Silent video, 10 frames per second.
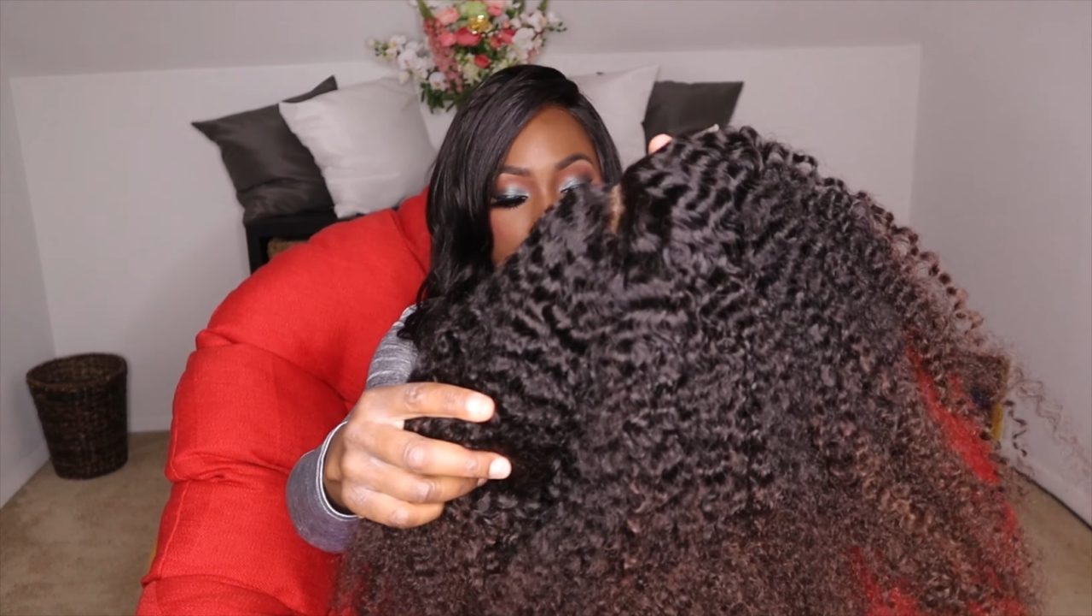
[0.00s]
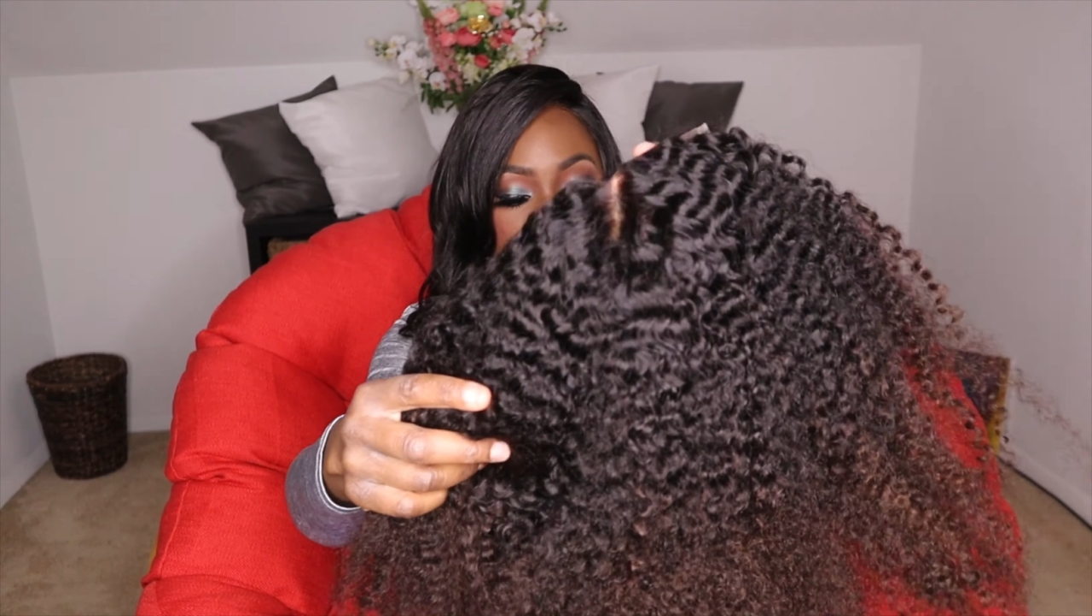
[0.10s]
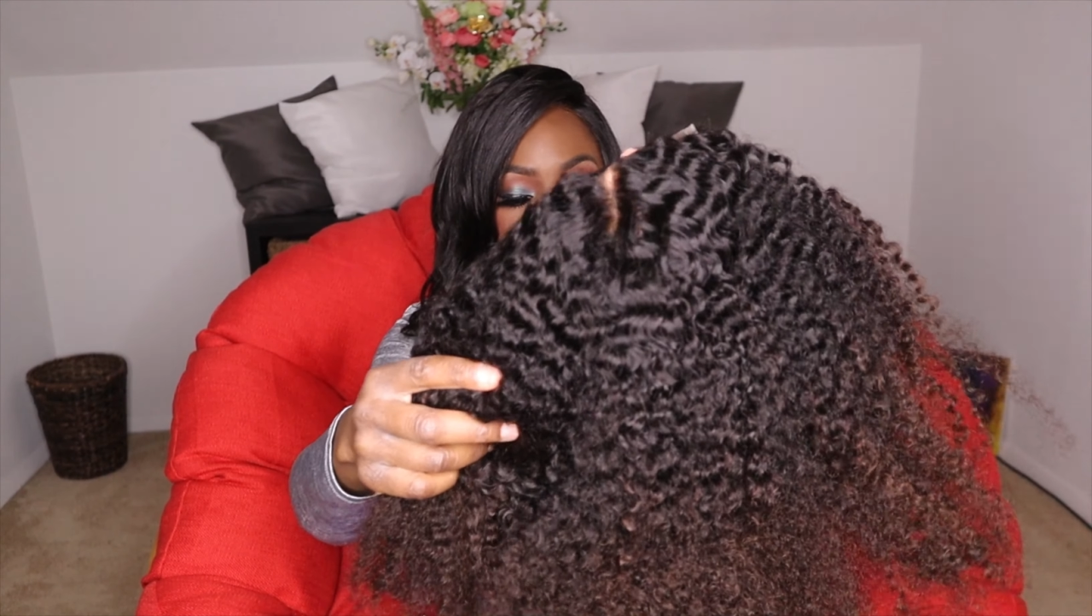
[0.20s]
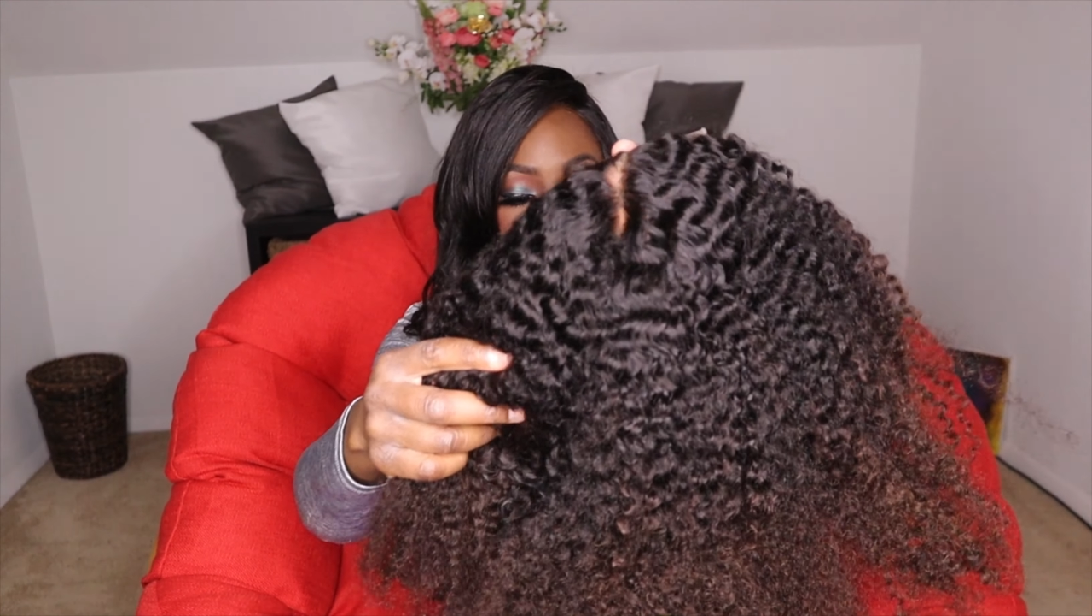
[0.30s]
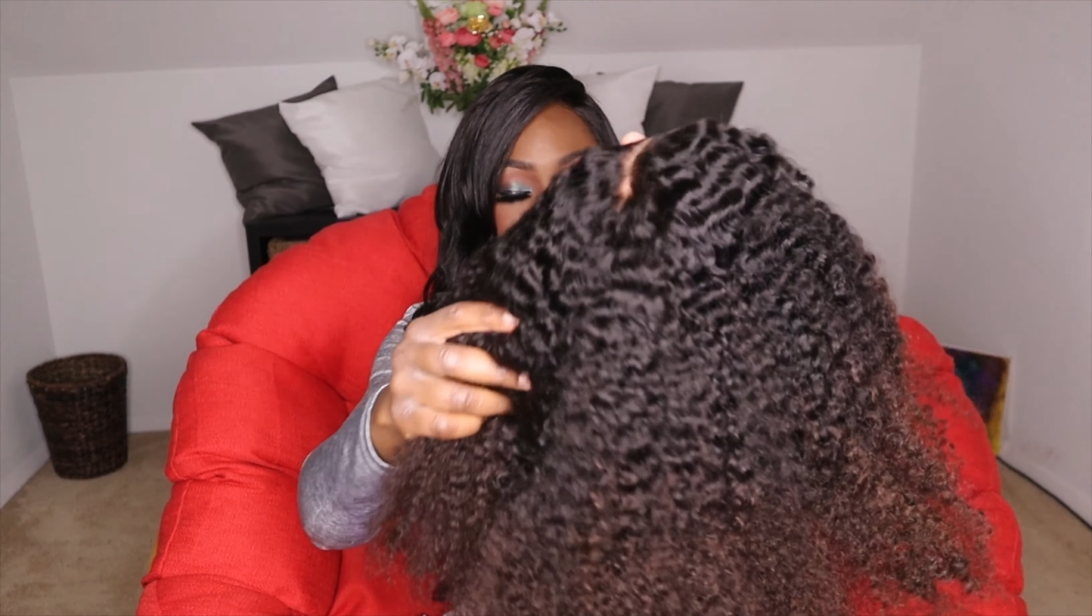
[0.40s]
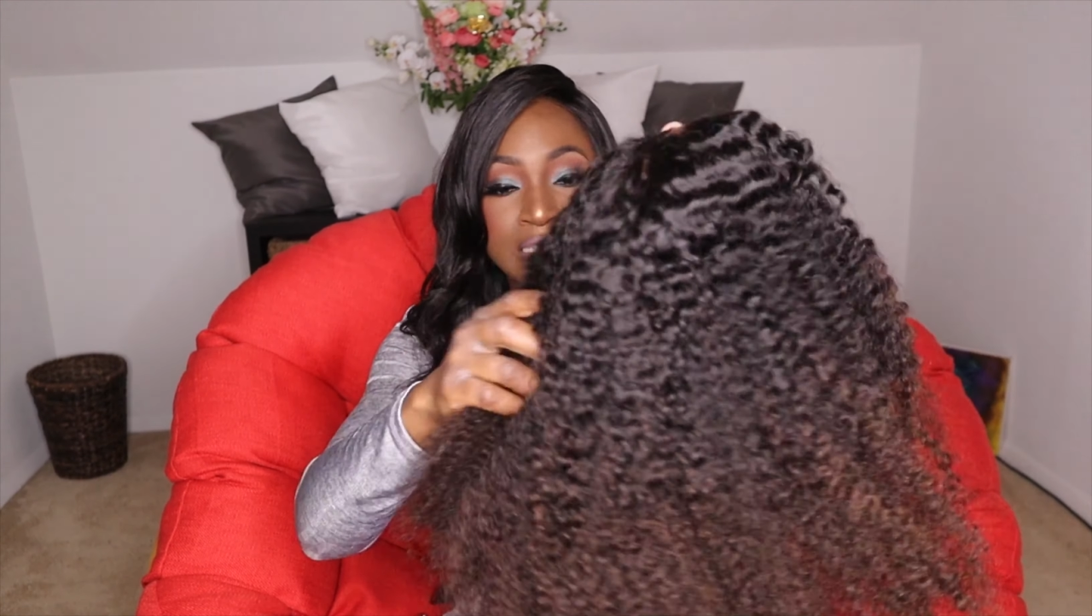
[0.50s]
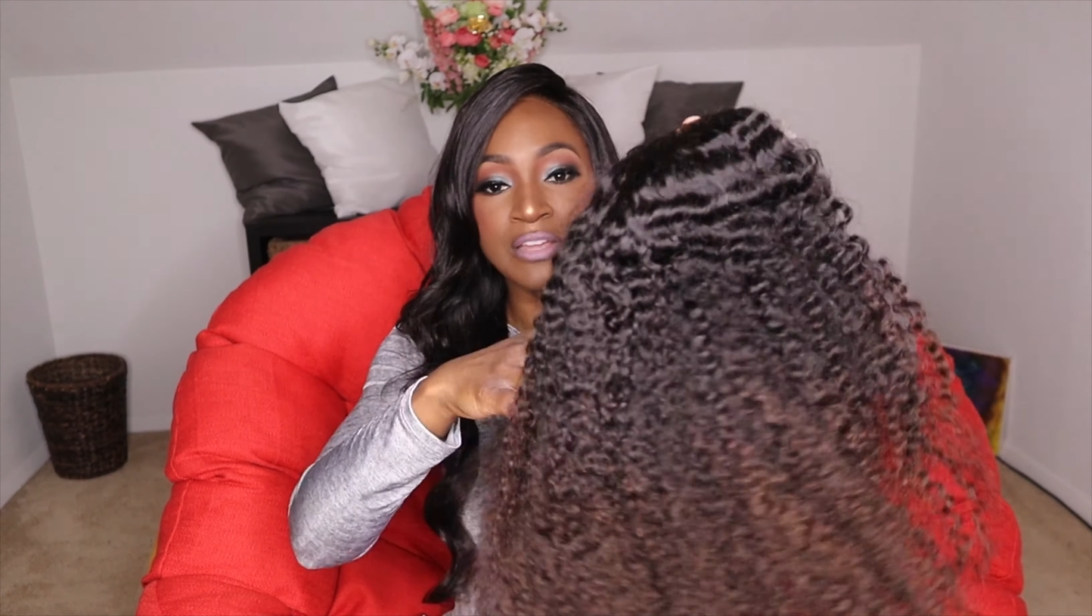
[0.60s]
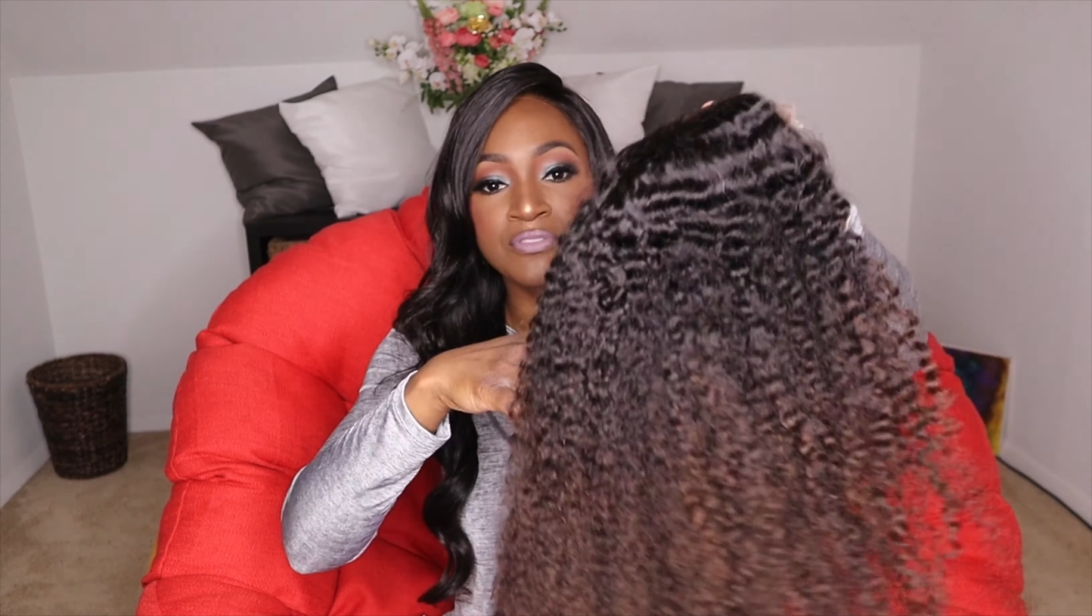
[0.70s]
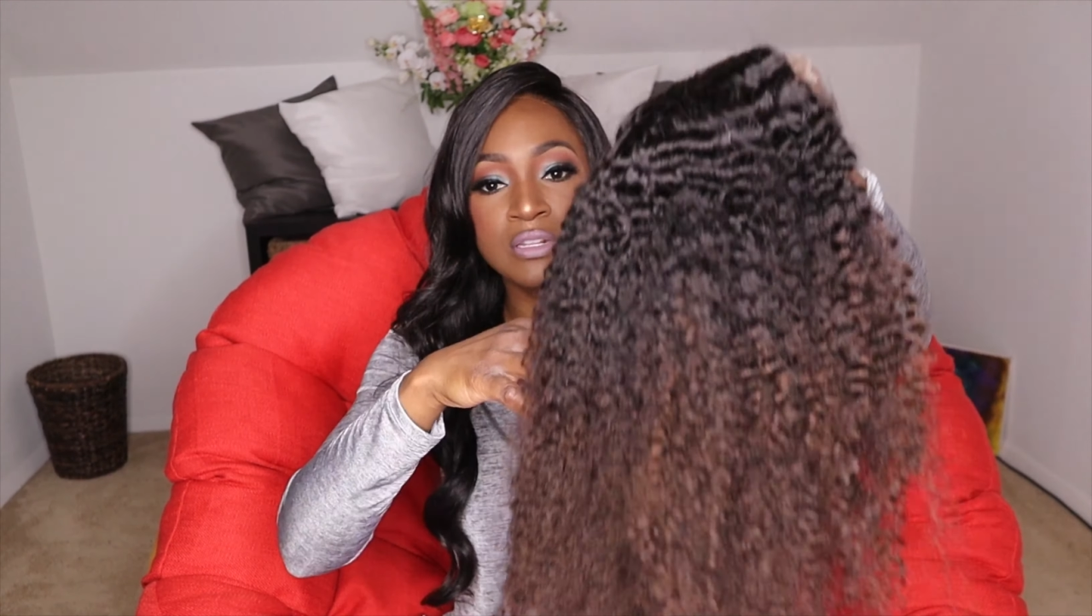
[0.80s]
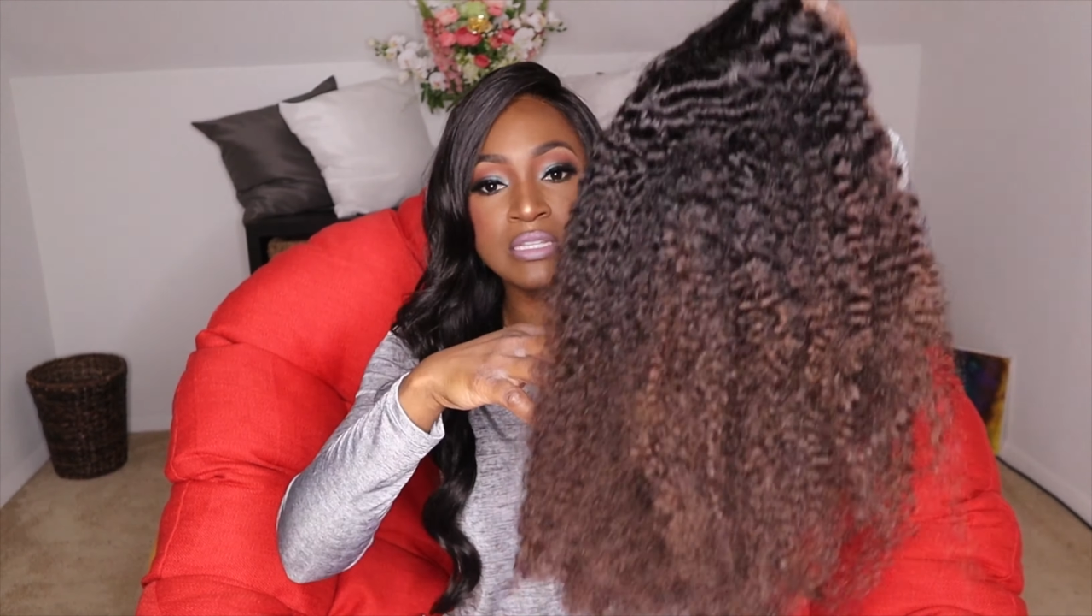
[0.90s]
I
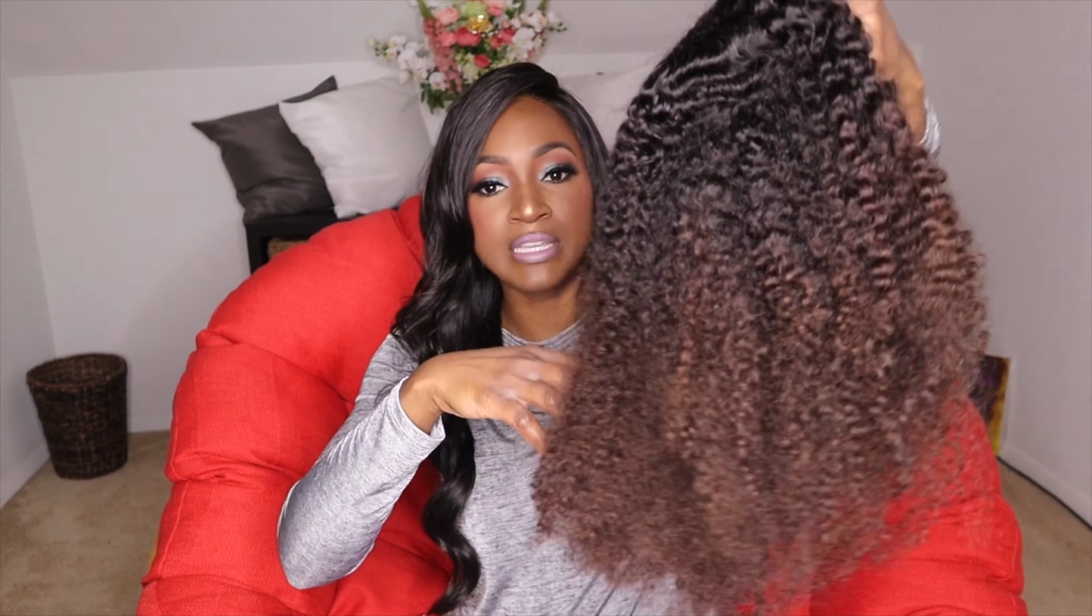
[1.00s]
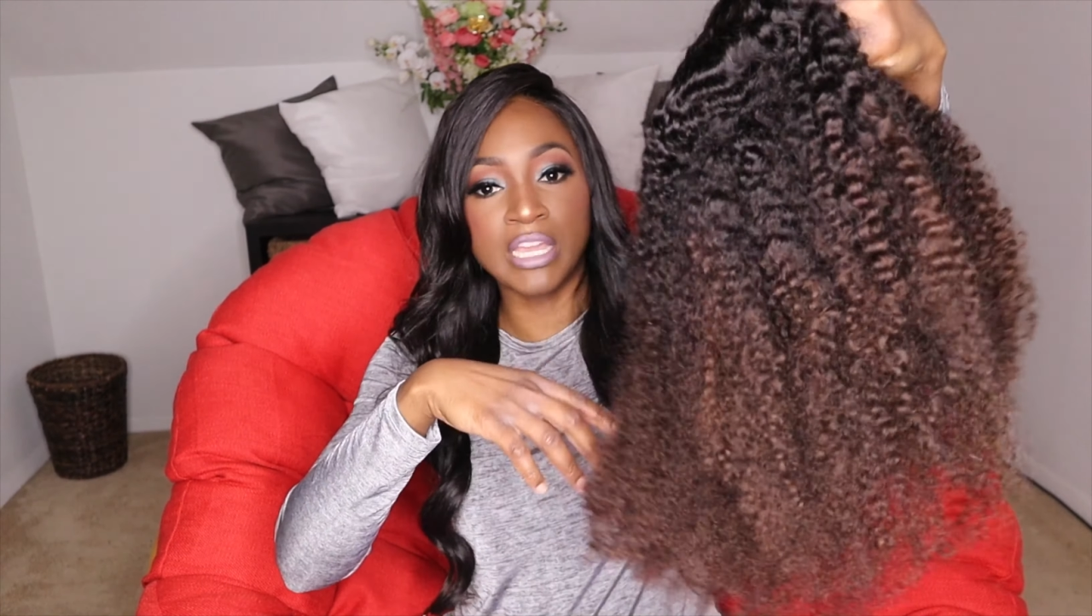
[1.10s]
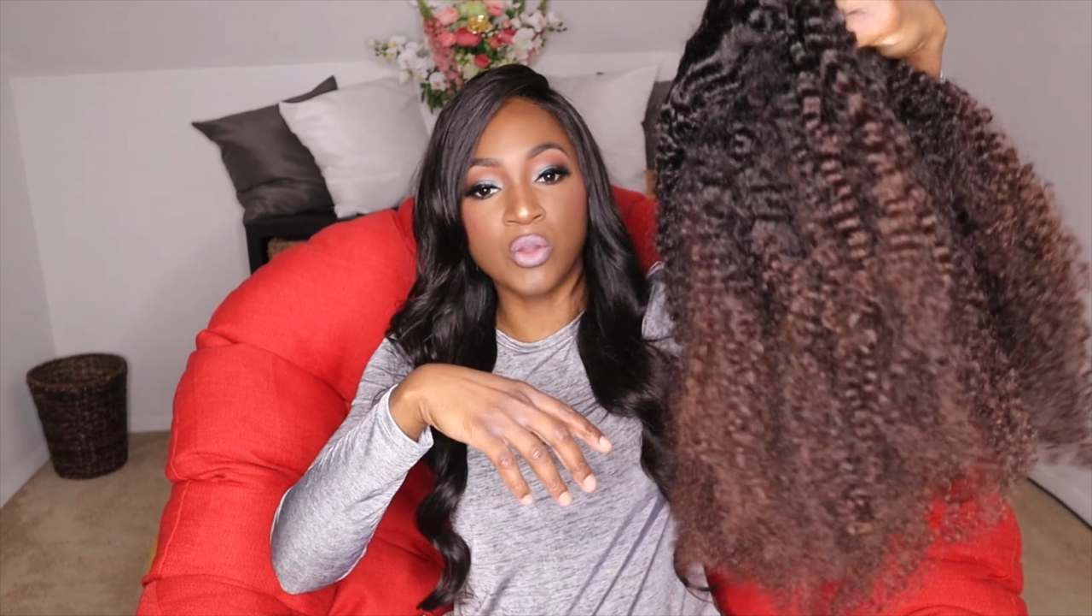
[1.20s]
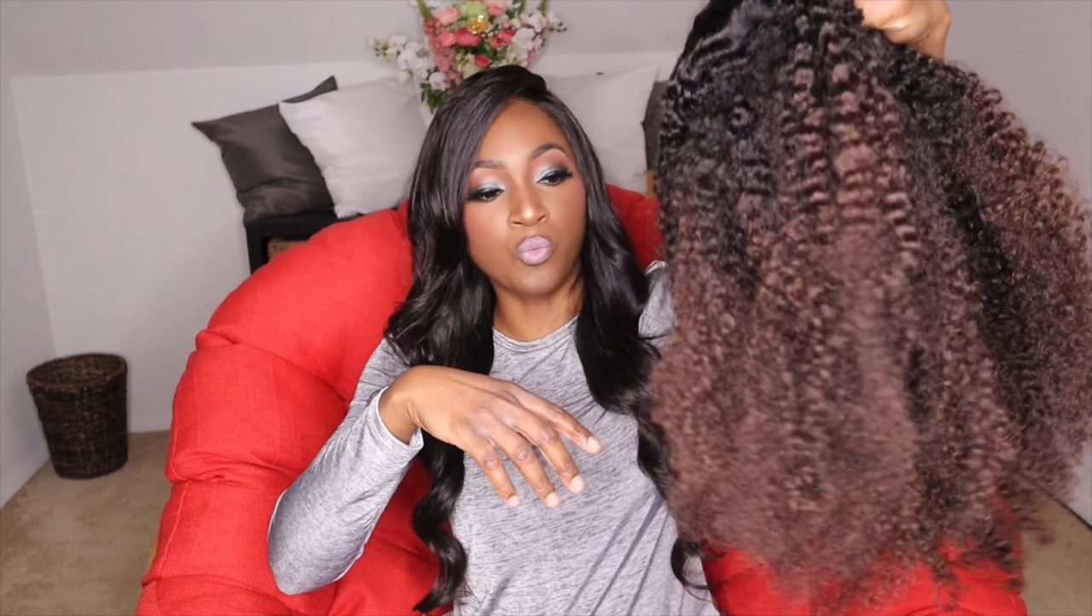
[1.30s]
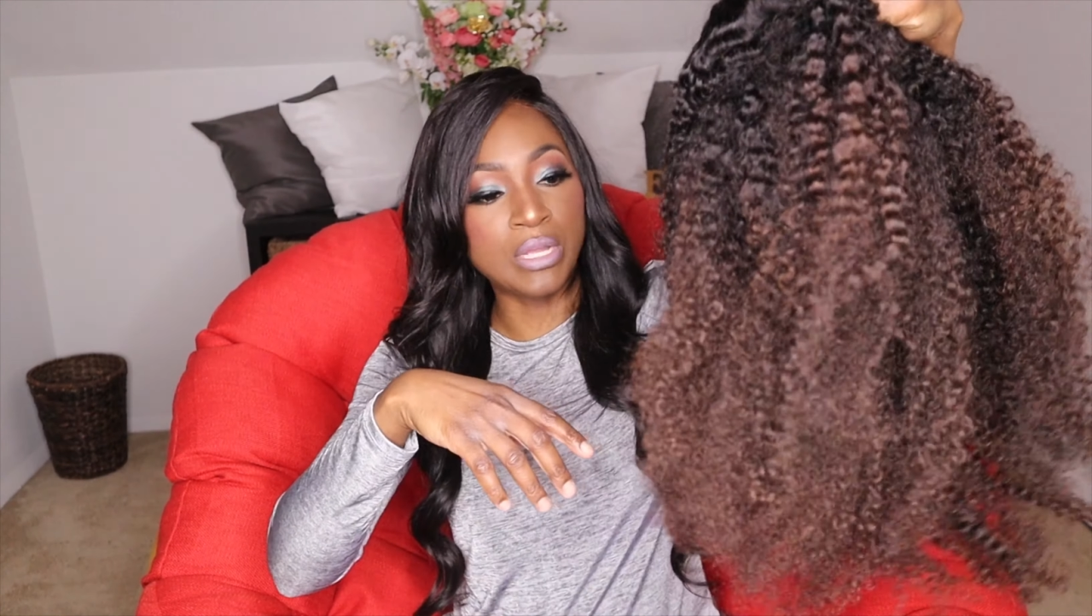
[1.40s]
definitely can't